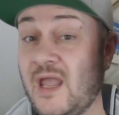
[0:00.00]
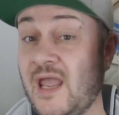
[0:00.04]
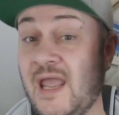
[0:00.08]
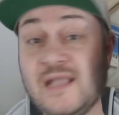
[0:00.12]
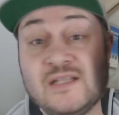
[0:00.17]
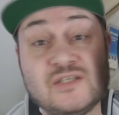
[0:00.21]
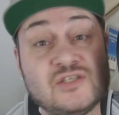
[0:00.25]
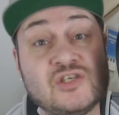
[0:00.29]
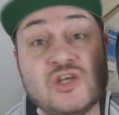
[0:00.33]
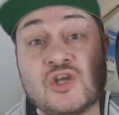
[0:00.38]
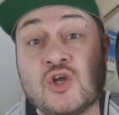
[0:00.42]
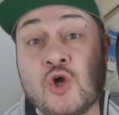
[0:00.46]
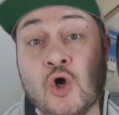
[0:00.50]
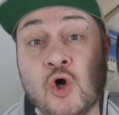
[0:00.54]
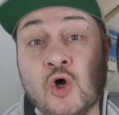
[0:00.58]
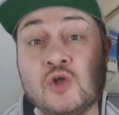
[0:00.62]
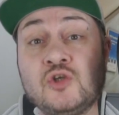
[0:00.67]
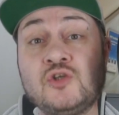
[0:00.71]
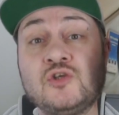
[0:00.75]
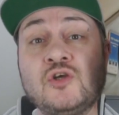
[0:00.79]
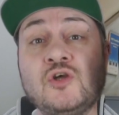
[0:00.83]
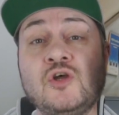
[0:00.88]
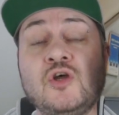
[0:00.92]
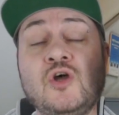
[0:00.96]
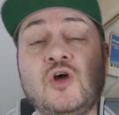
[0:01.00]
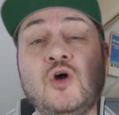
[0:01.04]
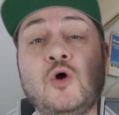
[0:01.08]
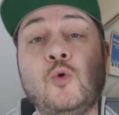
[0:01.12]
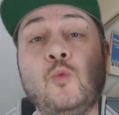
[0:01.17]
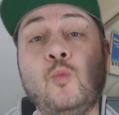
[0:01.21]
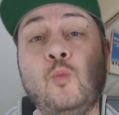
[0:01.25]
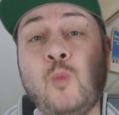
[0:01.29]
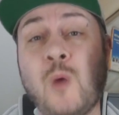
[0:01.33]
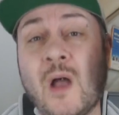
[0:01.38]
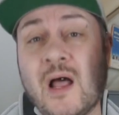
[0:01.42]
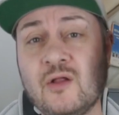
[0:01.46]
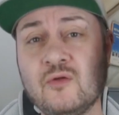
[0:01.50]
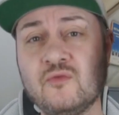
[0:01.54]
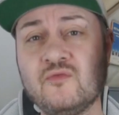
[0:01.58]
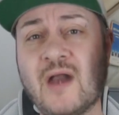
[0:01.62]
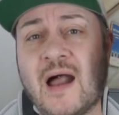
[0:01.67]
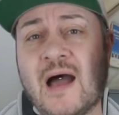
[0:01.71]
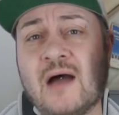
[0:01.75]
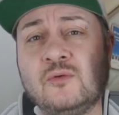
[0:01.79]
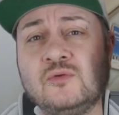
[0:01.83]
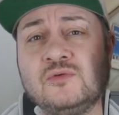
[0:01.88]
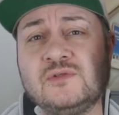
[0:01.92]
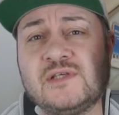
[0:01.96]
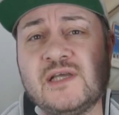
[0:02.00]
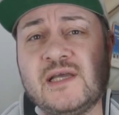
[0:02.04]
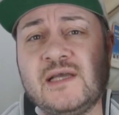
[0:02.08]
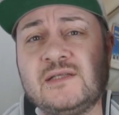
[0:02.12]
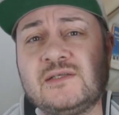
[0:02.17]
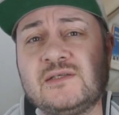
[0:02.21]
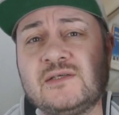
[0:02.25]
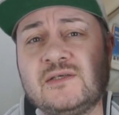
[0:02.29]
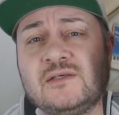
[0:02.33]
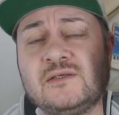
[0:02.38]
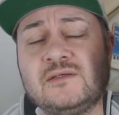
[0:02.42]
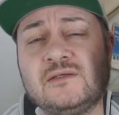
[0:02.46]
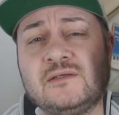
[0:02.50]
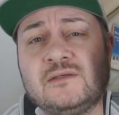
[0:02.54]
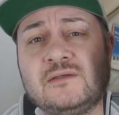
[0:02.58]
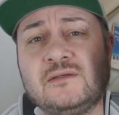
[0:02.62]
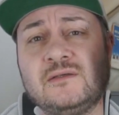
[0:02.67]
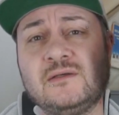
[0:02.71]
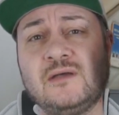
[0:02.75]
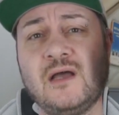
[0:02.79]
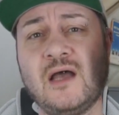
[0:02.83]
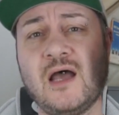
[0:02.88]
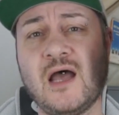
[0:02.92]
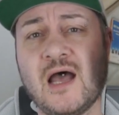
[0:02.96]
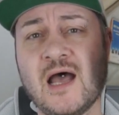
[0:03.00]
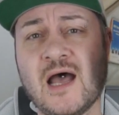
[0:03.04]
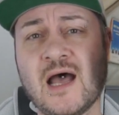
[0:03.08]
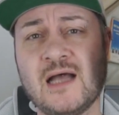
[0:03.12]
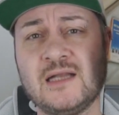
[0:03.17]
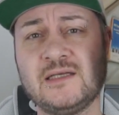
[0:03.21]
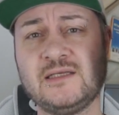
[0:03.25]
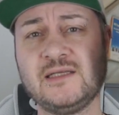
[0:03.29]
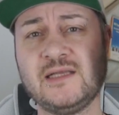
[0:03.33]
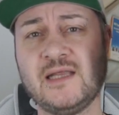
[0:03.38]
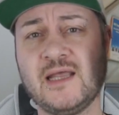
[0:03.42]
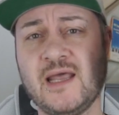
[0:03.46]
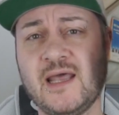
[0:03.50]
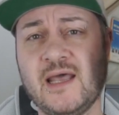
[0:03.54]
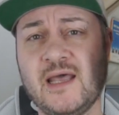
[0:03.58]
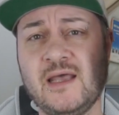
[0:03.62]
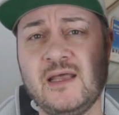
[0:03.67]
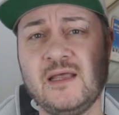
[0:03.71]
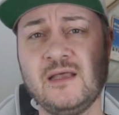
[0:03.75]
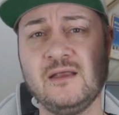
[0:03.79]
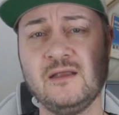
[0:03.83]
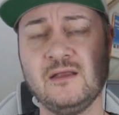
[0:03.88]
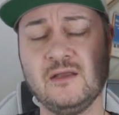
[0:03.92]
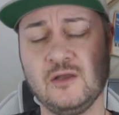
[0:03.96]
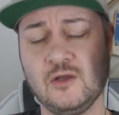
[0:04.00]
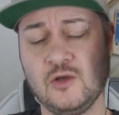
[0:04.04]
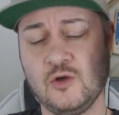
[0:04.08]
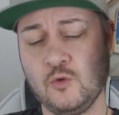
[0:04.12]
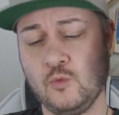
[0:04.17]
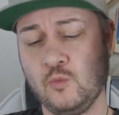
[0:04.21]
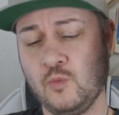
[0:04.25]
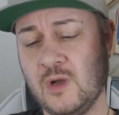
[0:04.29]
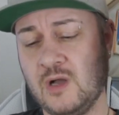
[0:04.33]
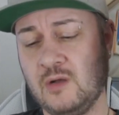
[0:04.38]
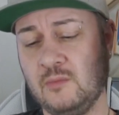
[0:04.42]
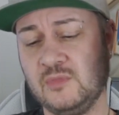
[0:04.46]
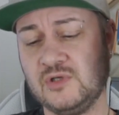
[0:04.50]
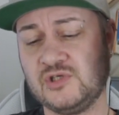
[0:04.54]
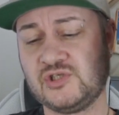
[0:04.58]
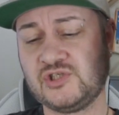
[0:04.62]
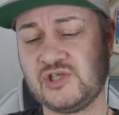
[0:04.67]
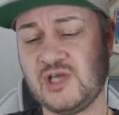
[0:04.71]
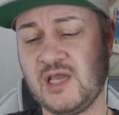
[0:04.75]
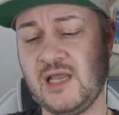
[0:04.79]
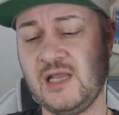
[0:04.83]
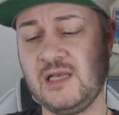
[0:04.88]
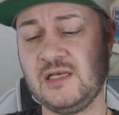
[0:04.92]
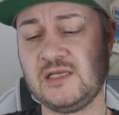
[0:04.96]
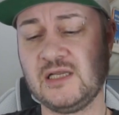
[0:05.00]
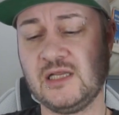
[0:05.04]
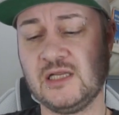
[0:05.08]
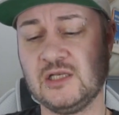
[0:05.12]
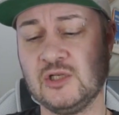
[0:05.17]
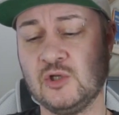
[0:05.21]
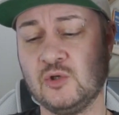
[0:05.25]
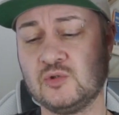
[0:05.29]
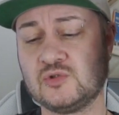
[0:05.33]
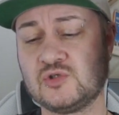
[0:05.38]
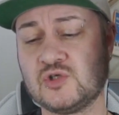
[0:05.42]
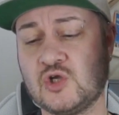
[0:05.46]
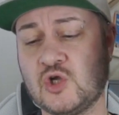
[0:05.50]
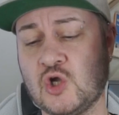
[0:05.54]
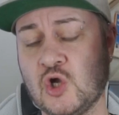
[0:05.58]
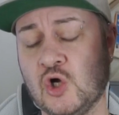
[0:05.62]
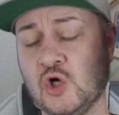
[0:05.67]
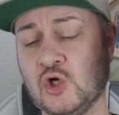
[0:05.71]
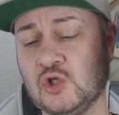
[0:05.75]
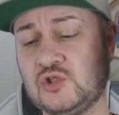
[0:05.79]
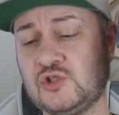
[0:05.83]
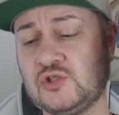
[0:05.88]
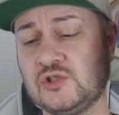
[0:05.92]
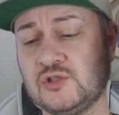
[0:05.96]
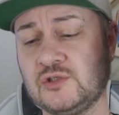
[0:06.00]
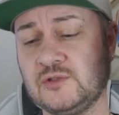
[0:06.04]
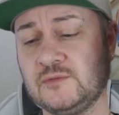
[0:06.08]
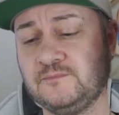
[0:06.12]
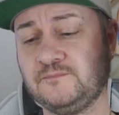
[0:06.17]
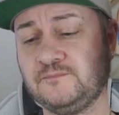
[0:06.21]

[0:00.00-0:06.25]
it's a good, well-rounded RDA. Well machined, it looks good.